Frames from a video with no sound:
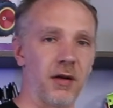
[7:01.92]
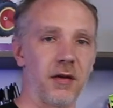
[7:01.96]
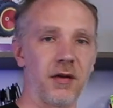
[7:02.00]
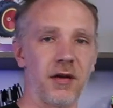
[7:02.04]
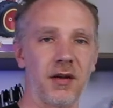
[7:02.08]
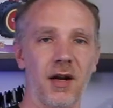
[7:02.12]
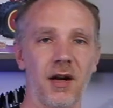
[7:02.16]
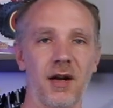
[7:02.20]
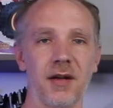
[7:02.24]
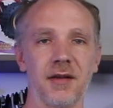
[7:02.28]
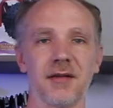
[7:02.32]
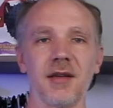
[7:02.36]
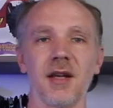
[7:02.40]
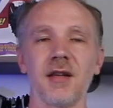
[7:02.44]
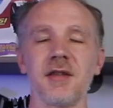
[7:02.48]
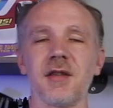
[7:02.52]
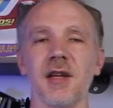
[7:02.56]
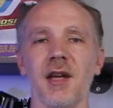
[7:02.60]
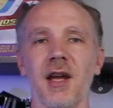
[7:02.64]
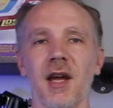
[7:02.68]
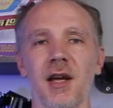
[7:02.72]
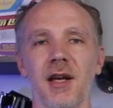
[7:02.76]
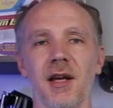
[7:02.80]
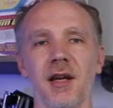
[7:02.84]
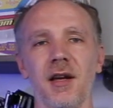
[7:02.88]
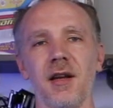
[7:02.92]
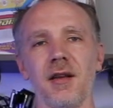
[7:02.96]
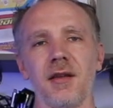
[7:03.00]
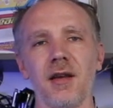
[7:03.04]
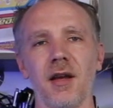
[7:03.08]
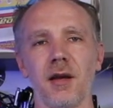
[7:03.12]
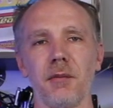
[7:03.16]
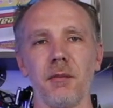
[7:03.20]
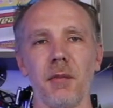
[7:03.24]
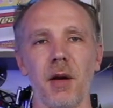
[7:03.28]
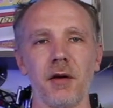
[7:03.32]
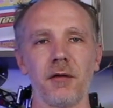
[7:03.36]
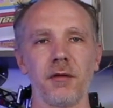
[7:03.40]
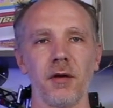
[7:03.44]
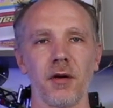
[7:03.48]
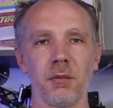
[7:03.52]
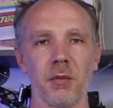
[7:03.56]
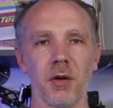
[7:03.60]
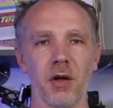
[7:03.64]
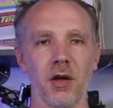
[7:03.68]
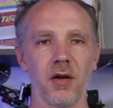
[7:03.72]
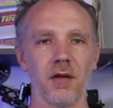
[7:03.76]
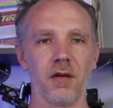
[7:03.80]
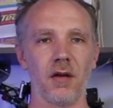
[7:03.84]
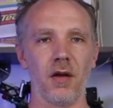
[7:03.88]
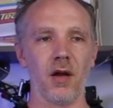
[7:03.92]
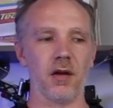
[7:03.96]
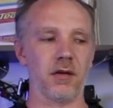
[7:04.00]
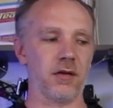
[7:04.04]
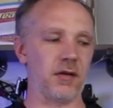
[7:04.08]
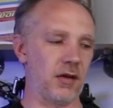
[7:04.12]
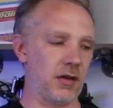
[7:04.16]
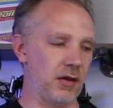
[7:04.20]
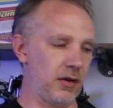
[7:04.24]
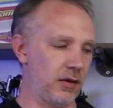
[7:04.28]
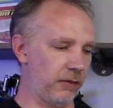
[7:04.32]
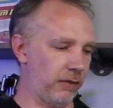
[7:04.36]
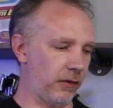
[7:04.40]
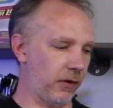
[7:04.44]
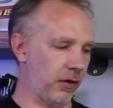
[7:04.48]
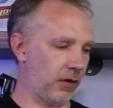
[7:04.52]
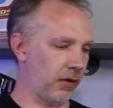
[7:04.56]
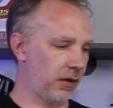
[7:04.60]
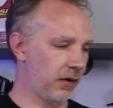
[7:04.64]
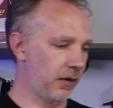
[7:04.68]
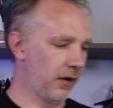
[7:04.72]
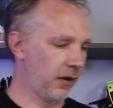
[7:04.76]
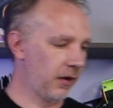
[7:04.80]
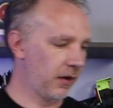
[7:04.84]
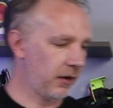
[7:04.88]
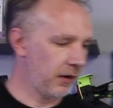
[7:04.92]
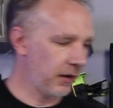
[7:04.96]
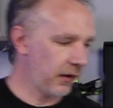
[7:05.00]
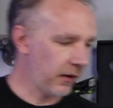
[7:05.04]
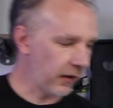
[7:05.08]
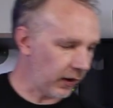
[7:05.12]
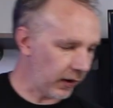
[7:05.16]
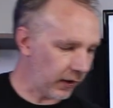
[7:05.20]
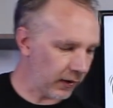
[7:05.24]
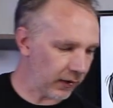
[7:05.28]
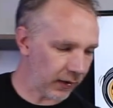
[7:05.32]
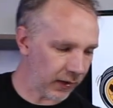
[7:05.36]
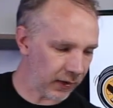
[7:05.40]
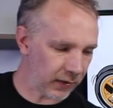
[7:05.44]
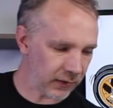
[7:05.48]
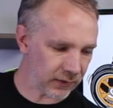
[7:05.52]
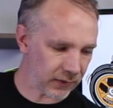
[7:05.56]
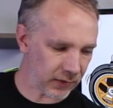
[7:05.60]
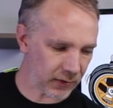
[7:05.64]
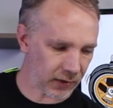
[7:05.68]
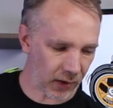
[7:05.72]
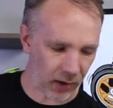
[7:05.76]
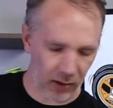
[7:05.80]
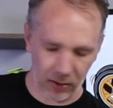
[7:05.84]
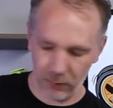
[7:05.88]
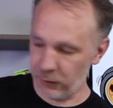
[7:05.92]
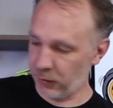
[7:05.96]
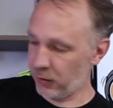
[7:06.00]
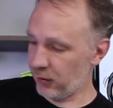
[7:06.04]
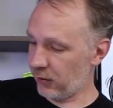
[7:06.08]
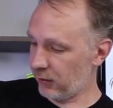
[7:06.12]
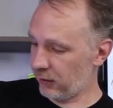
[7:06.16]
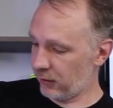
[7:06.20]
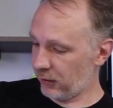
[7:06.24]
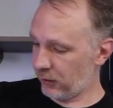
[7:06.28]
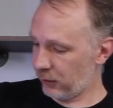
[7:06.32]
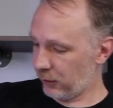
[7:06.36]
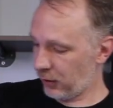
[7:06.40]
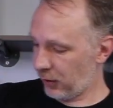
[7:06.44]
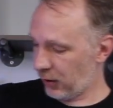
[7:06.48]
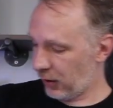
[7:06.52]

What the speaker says: in the United States, you can't get anything in metric because that's evil. That's communism to